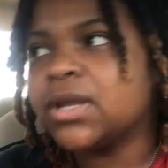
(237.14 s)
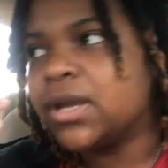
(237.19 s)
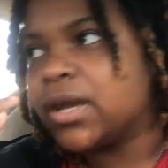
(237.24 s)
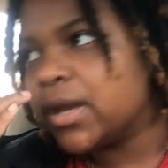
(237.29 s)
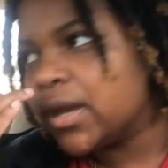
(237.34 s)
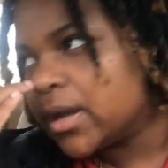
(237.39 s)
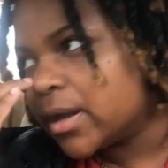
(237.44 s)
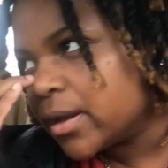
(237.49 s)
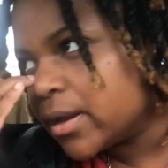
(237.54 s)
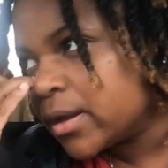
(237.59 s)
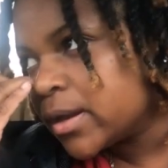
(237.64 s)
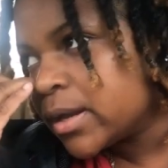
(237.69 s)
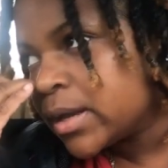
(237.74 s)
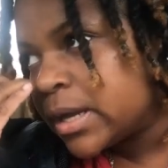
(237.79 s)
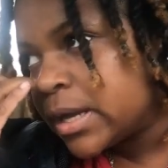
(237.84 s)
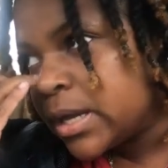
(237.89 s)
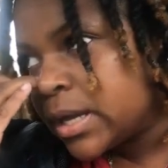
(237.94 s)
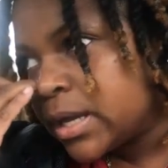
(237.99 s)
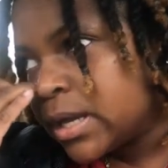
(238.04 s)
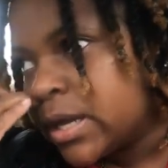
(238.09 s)
And
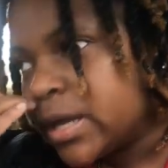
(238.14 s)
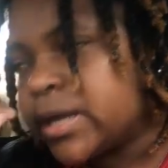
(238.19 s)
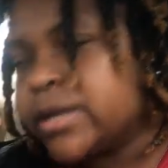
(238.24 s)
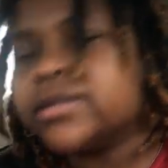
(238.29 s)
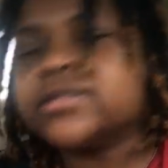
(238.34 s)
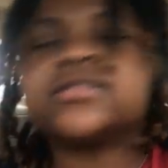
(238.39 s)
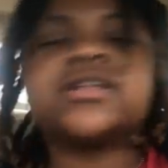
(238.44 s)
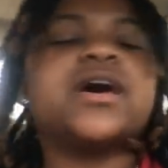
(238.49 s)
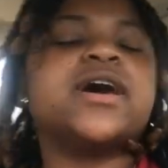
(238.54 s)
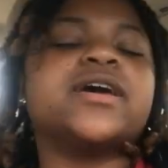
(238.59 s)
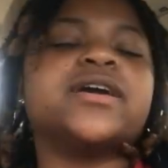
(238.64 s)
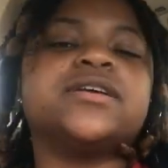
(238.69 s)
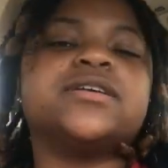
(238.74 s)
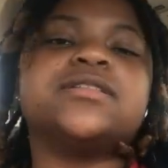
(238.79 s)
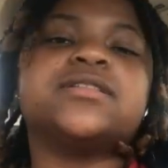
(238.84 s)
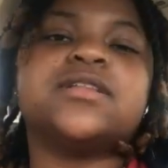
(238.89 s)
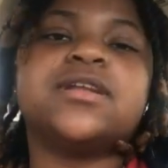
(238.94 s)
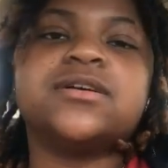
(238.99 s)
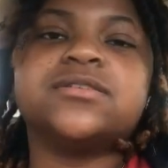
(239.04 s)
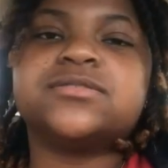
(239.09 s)
it was,
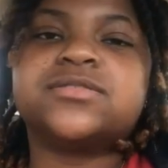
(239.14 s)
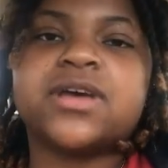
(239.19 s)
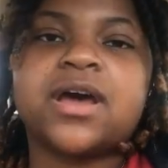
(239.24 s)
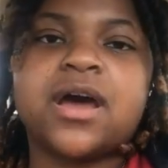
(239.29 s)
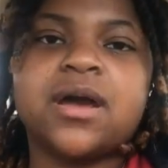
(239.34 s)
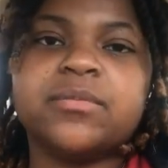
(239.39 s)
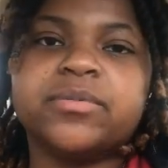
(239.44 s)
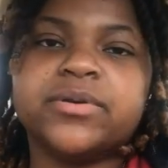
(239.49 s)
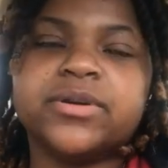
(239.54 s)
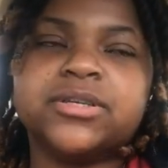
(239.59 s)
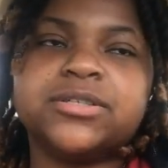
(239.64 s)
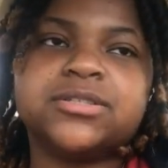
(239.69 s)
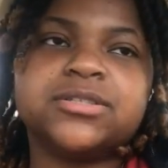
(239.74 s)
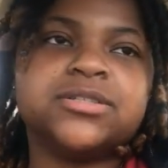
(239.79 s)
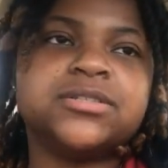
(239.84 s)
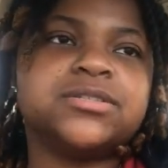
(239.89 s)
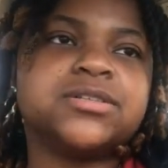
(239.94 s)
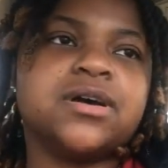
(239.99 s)
like, low tire pressure.